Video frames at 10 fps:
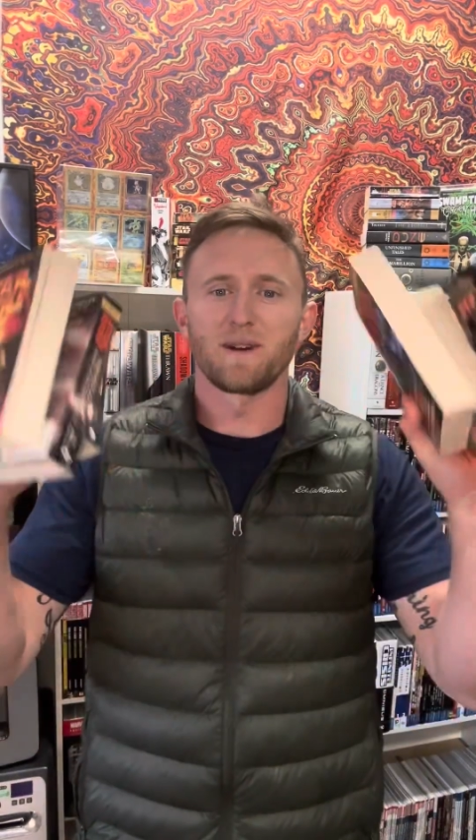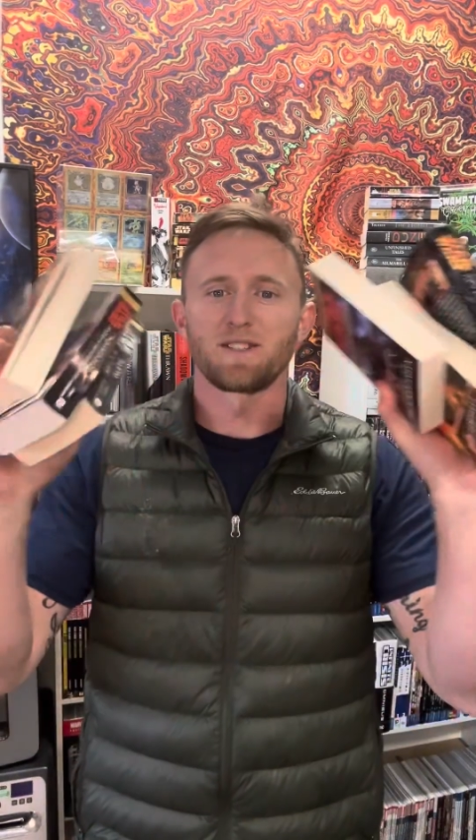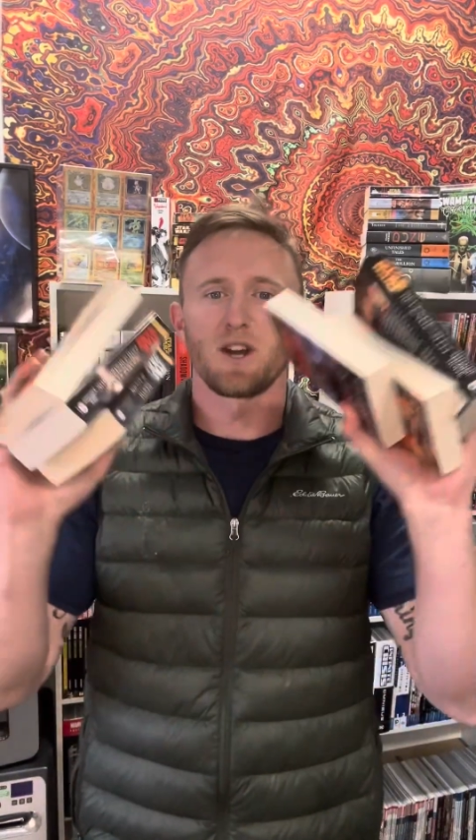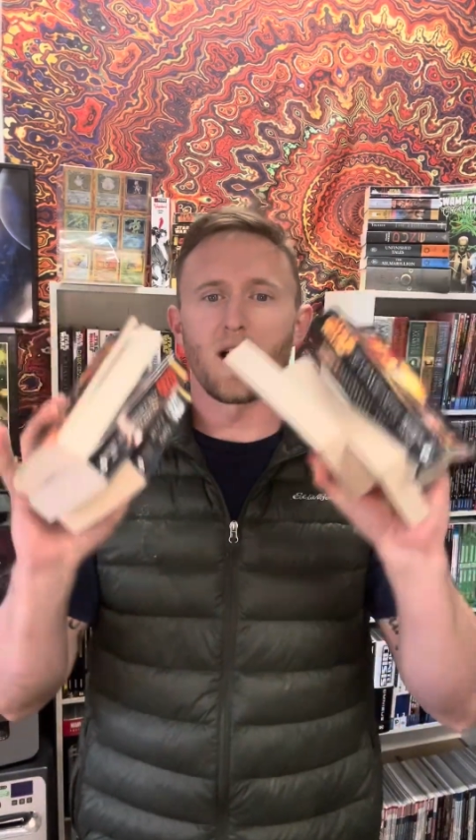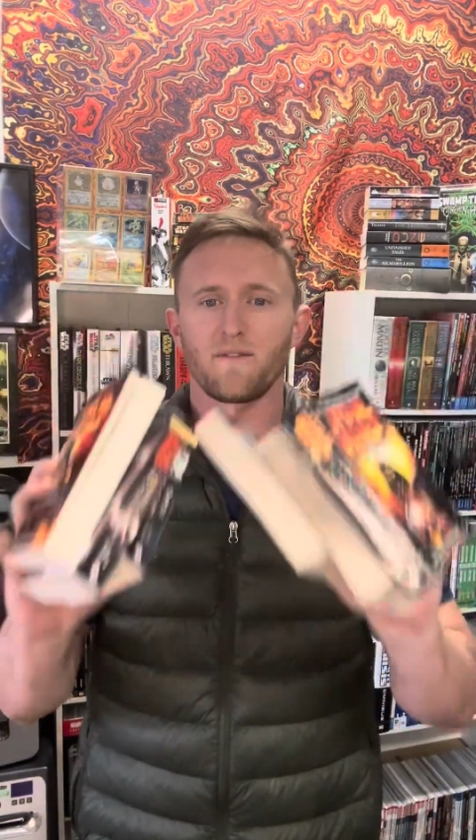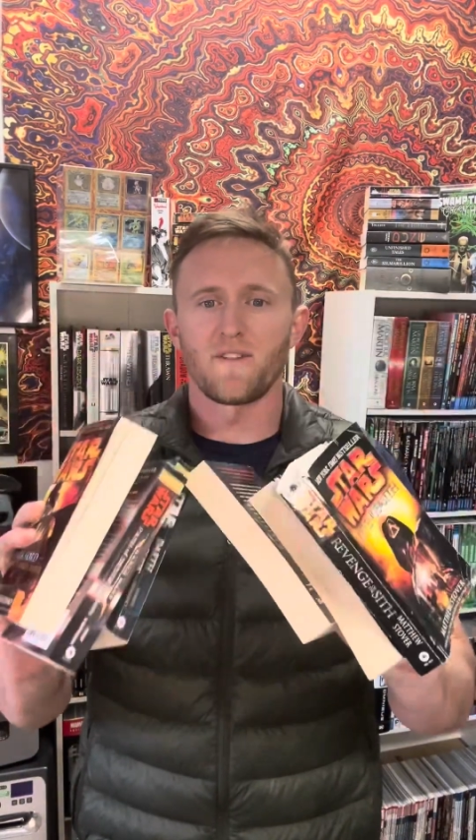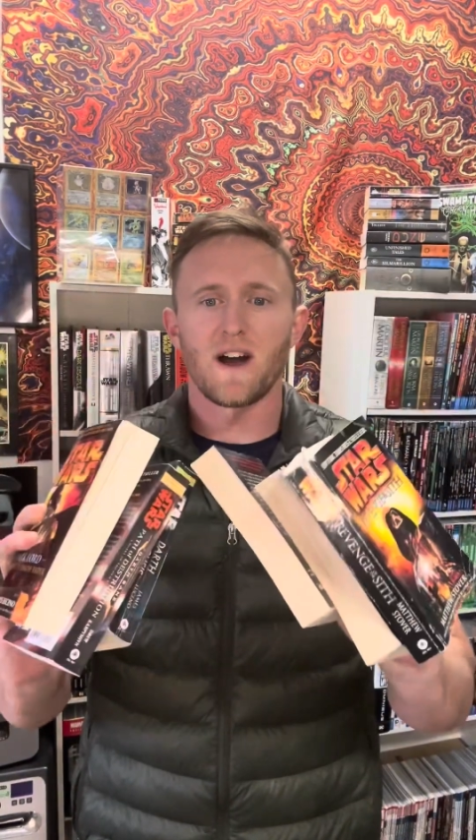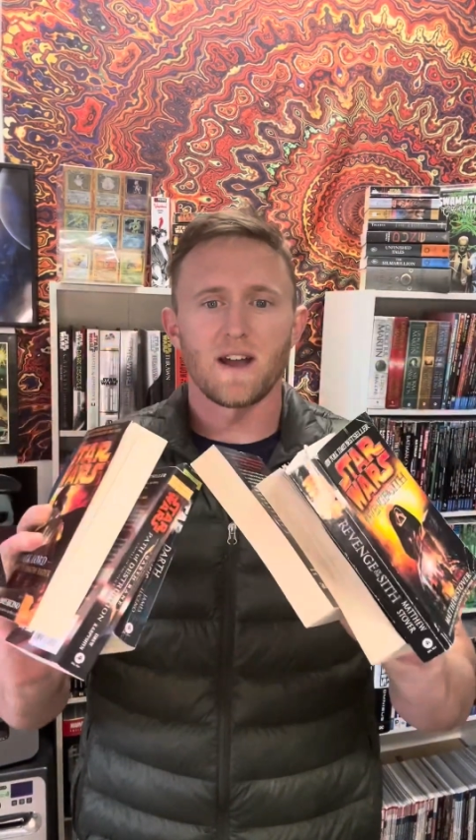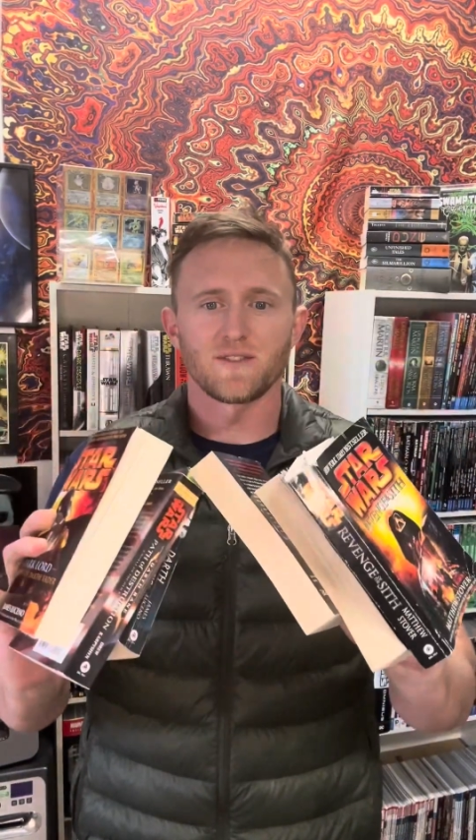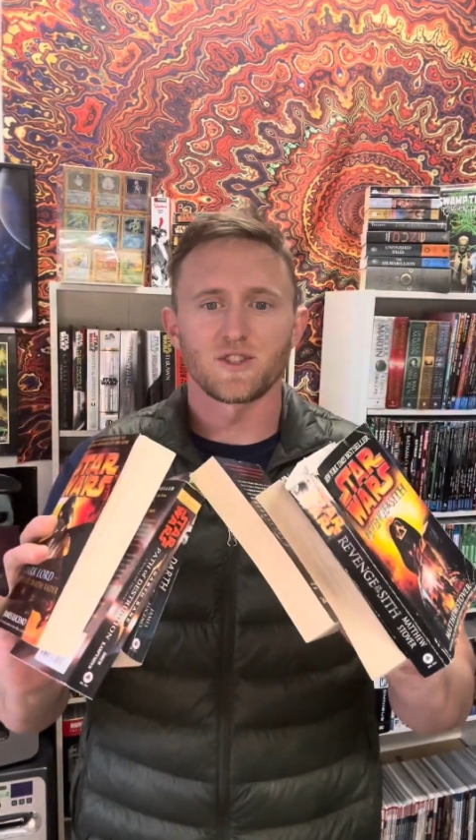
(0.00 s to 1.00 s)
top
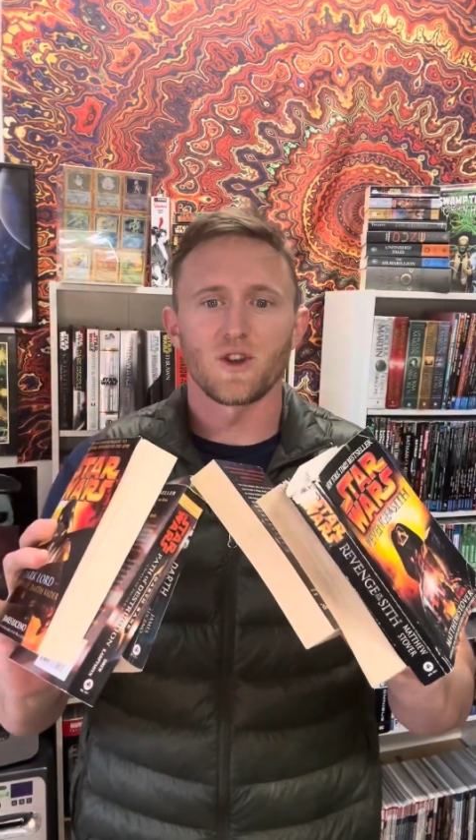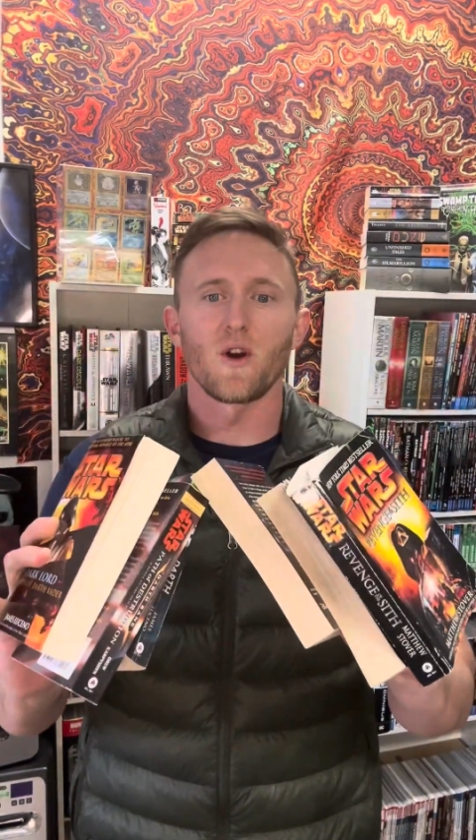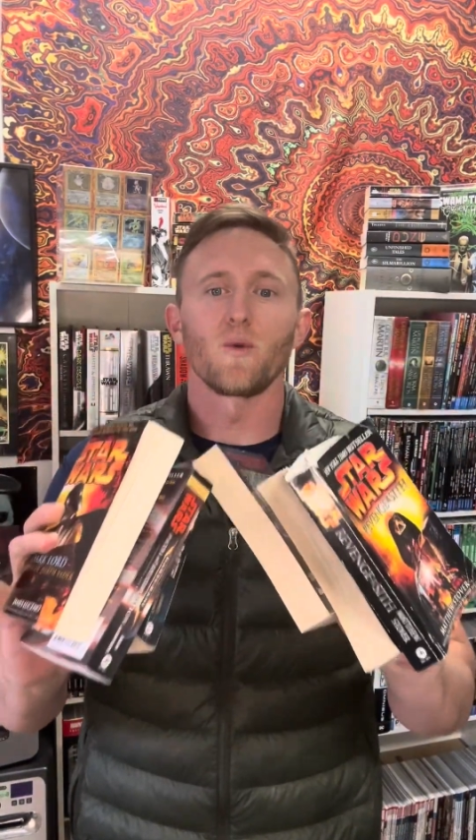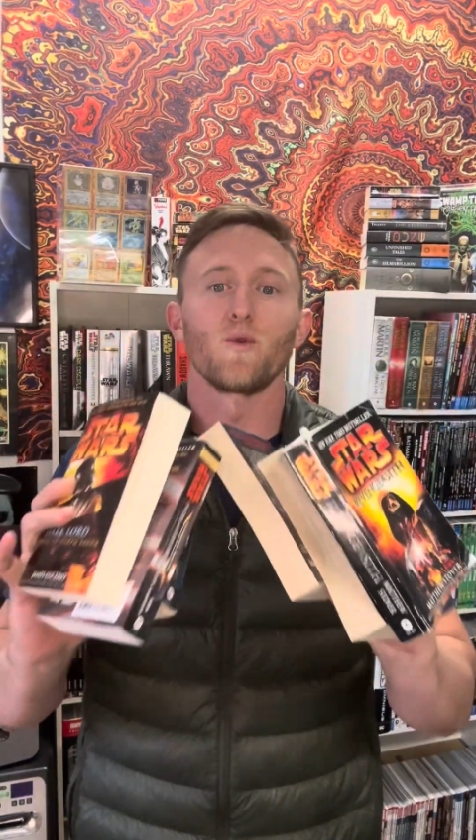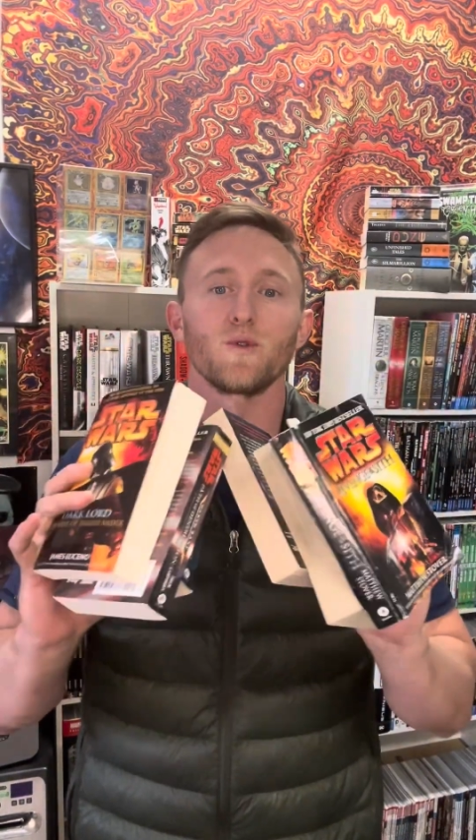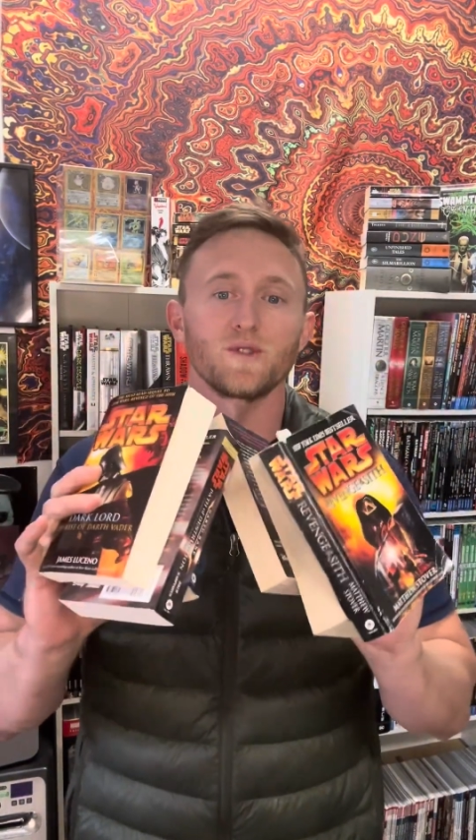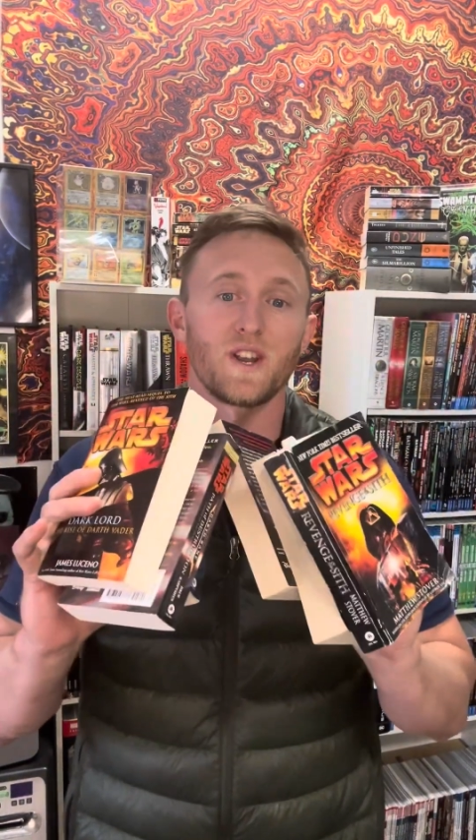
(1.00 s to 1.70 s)
five Star Wars